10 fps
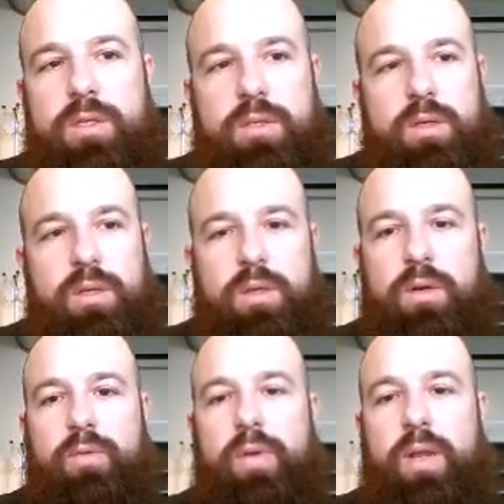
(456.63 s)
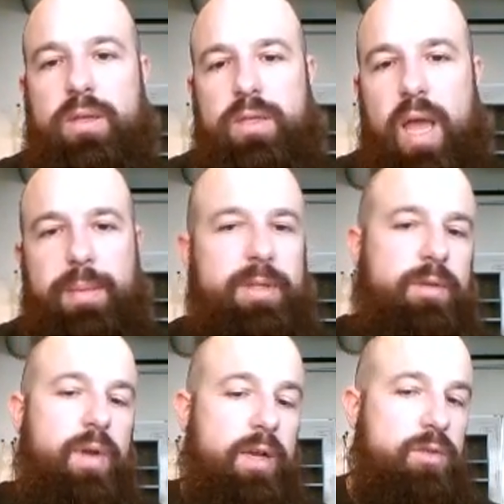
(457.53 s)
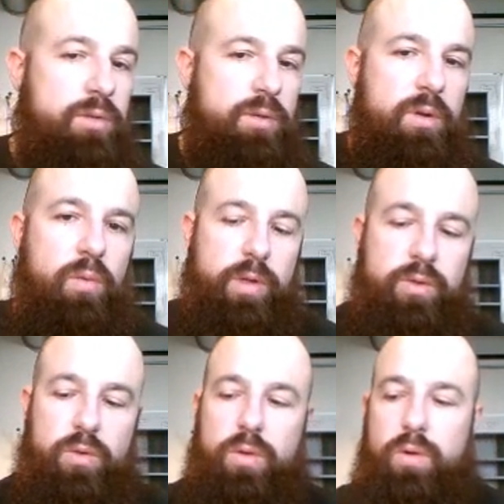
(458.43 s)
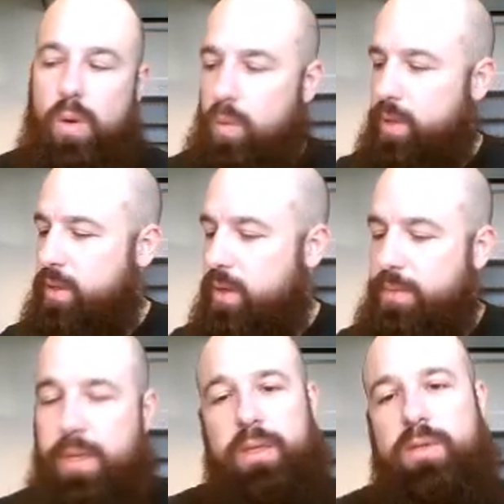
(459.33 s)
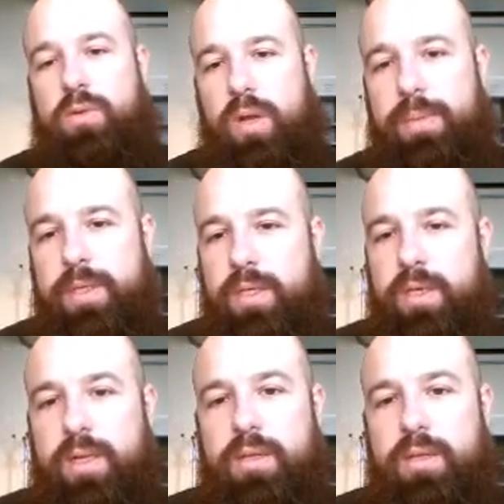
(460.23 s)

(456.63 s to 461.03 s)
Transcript: in a real-time interaction when you don't know when the object is going to be signaled,